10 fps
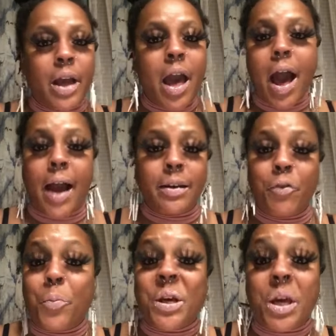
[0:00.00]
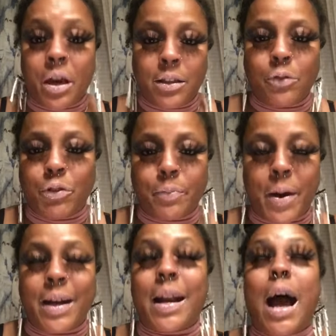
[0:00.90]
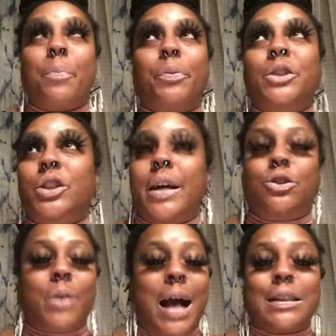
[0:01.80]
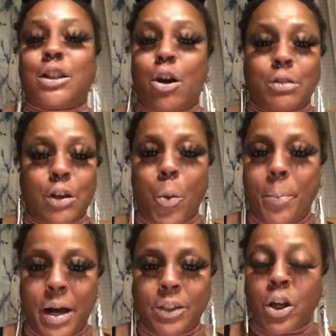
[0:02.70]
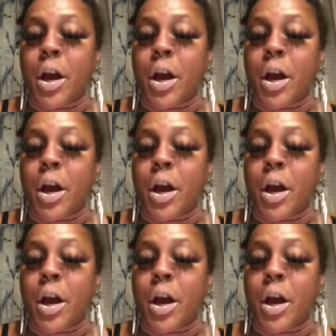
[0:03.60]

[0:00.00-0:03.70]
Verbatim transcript: I didn't even begin to respond. And I appreciate you guys so, so much.